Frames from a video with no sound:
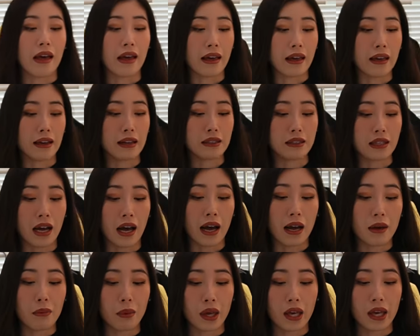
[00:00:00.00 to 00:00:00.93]
and
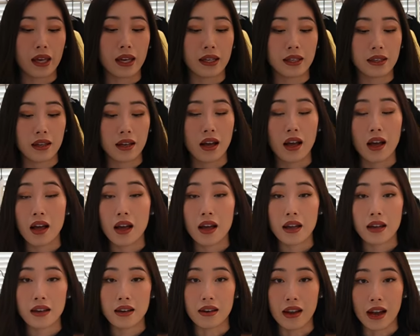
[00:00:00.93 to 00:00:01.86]
I paid
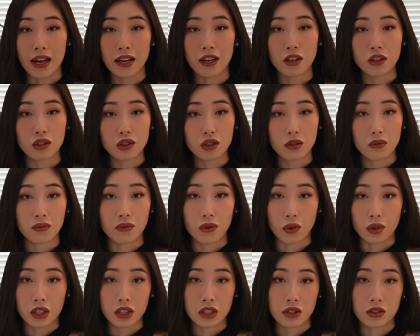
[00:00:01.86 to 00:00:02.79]
nine hundred
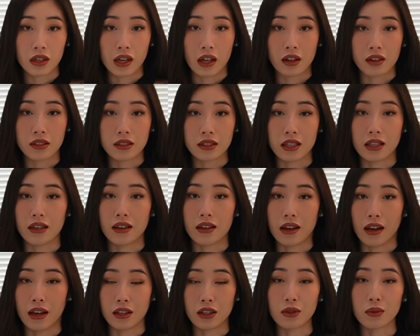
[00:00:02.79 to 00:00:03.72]
forty-two dollars and
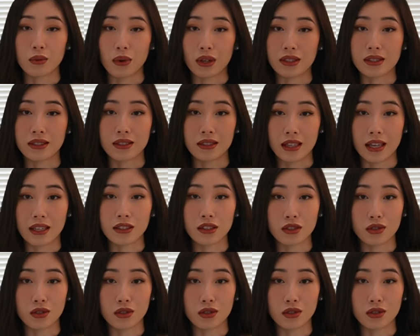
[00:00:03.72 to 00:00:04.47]
ninety-one cents,